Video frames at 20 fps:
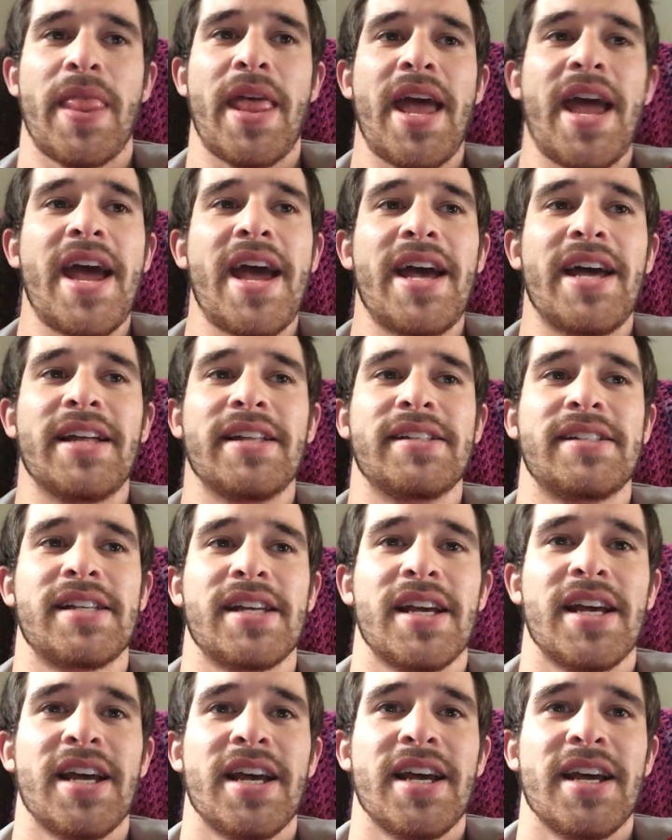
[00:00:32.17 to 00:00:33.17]
And
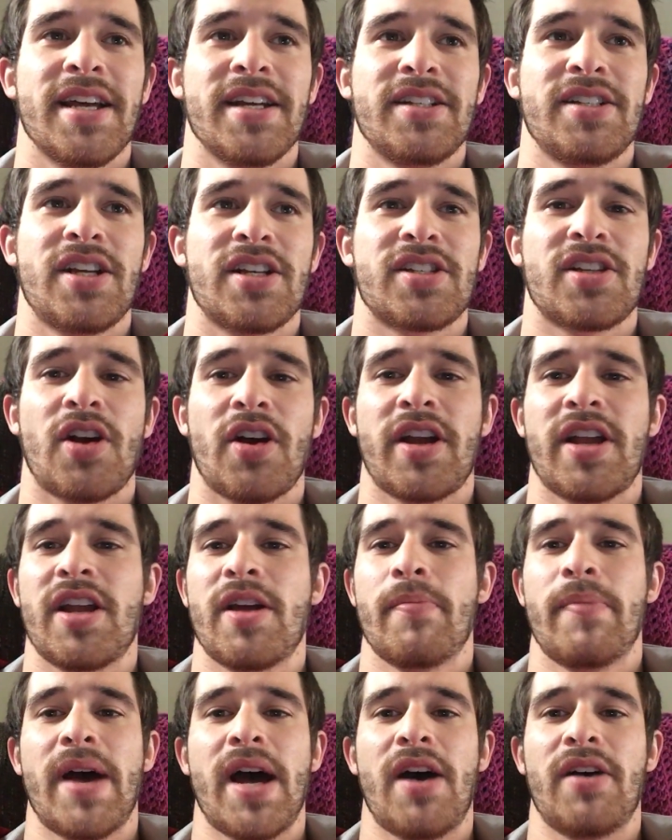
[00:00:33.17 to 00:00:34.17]
just talking
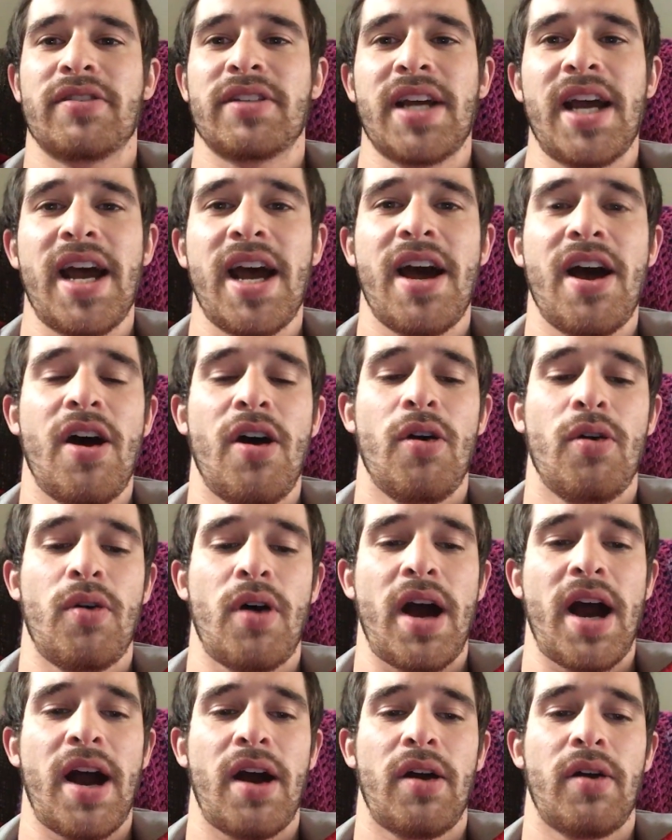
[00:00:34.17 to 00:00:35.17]
about how
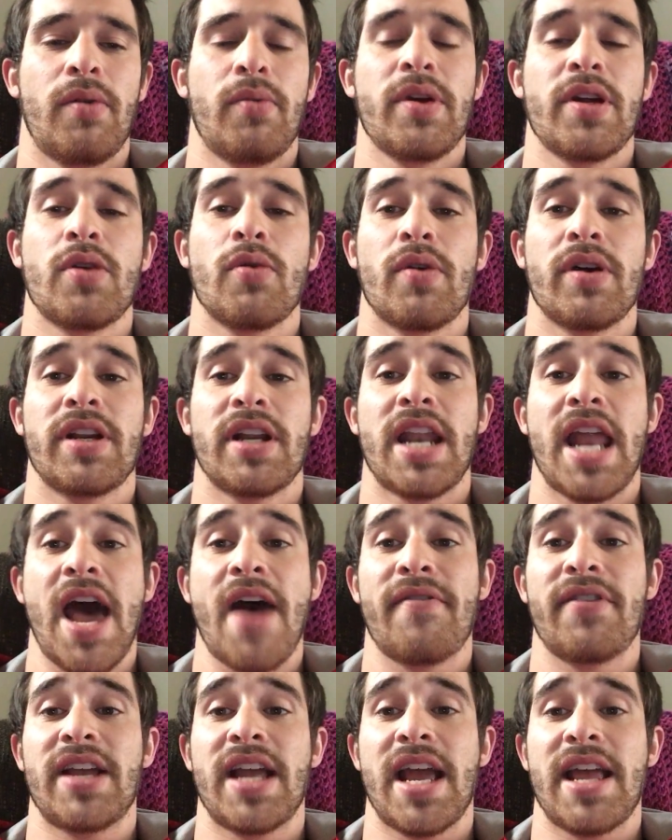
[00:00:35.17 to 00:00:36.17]
are we going to
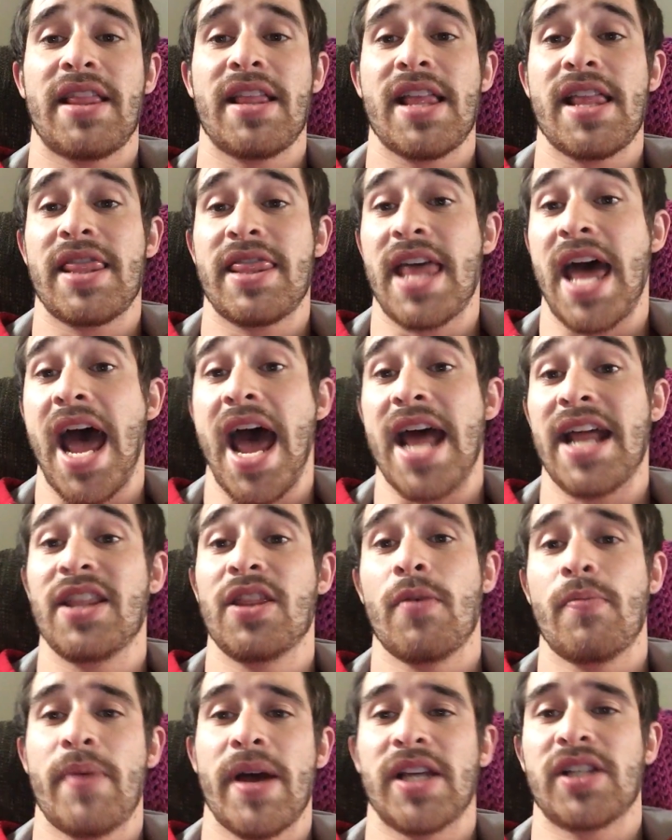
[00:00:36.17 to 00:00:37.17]
navigate that in
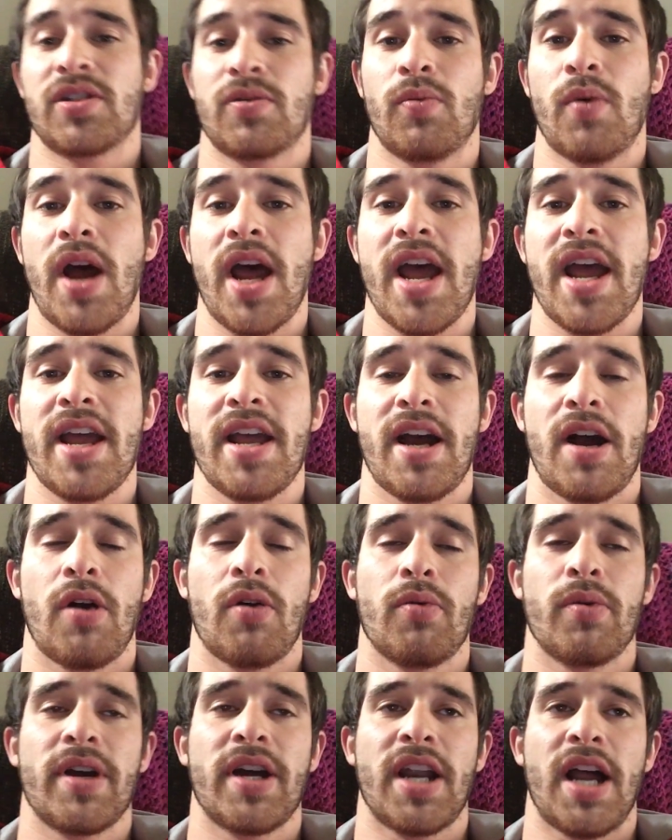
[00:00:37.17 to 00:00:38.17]
the best way? How
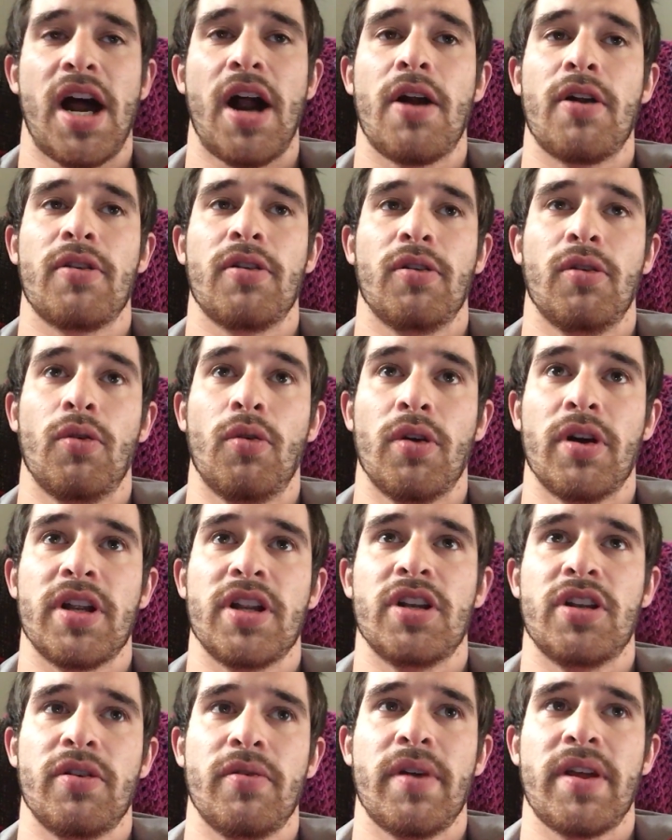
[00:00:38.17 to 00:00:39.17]
are we going to honor the Lord
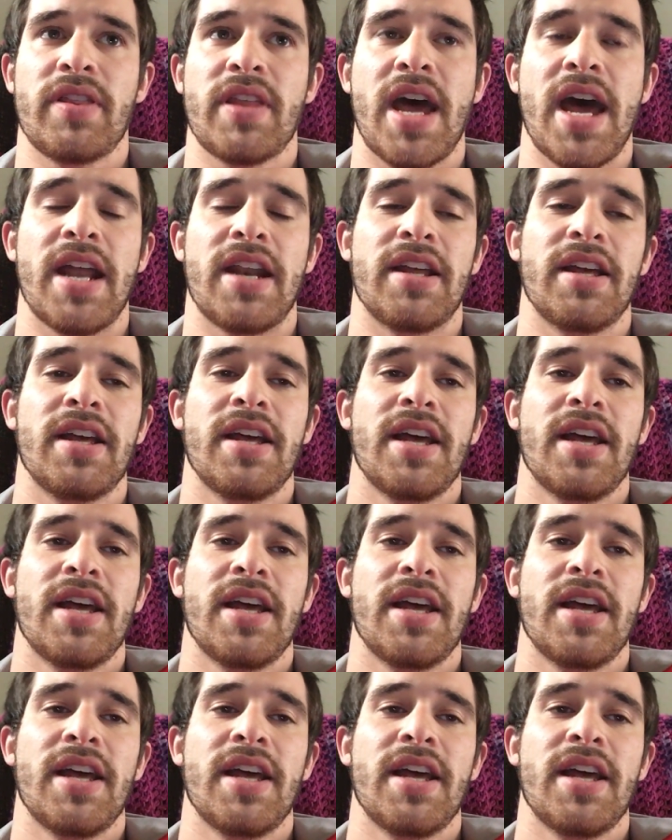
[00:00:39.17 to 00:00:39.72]
in doing that?